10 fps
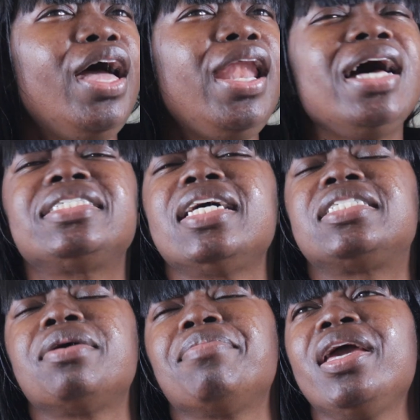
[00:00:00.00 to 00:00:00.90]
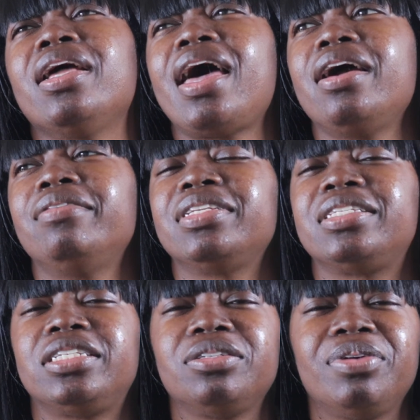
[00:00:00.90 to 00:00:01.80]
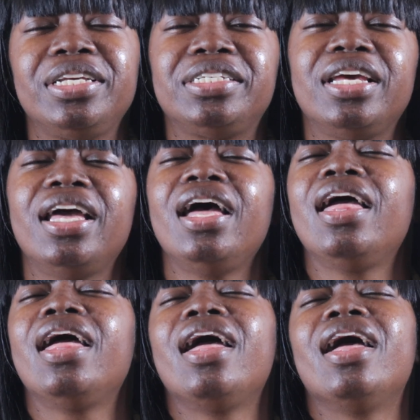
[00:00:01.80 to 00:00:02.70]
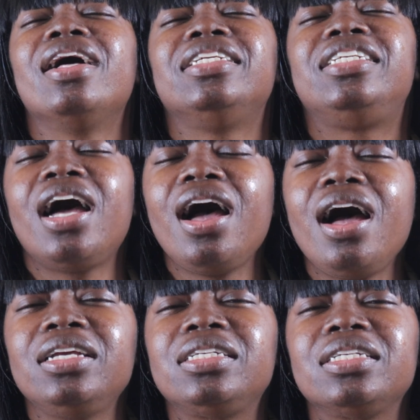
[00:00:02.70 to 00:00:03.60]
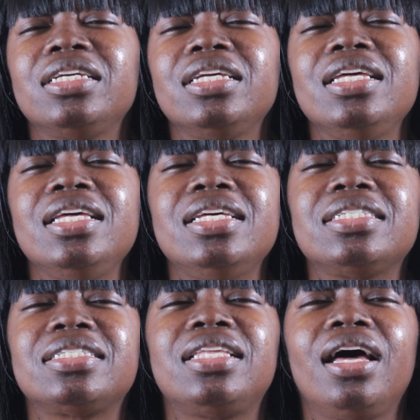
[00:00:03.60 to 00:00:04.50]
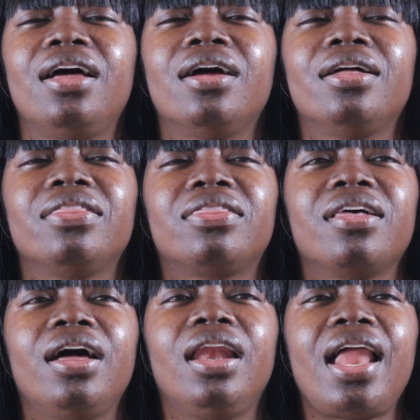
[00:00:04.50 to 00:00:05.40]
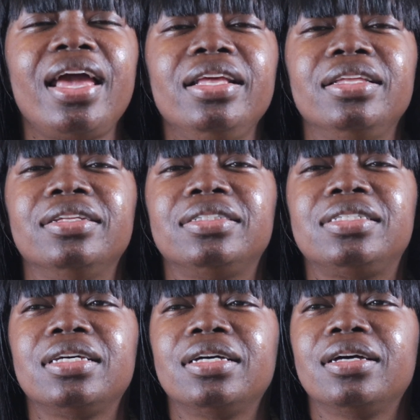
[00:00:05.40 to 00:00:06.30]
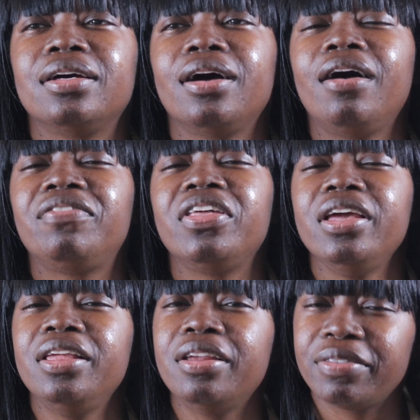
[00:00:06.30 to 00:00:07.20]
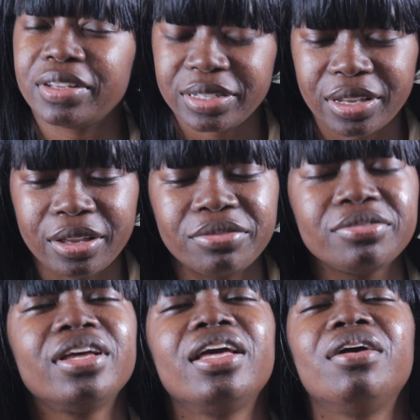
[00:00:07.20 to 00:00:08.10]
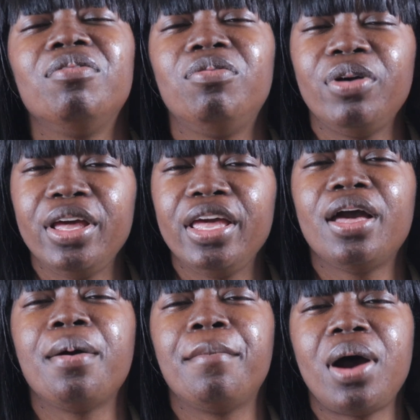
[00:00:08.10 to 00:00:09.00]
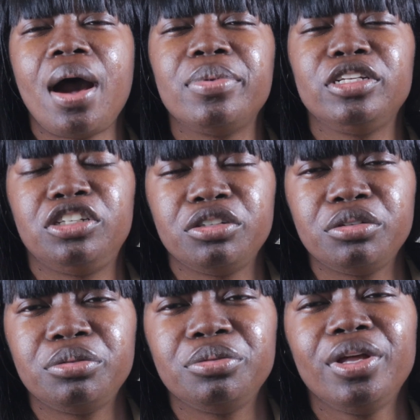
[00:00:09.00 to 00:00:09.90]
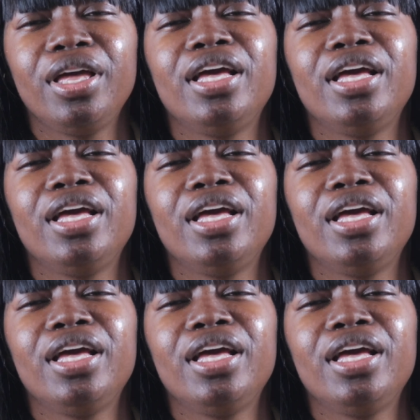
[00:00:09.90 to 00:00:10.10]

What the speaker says: And I said, to make light of the situation, Josh is the light of the end of the tunnel with Mama June.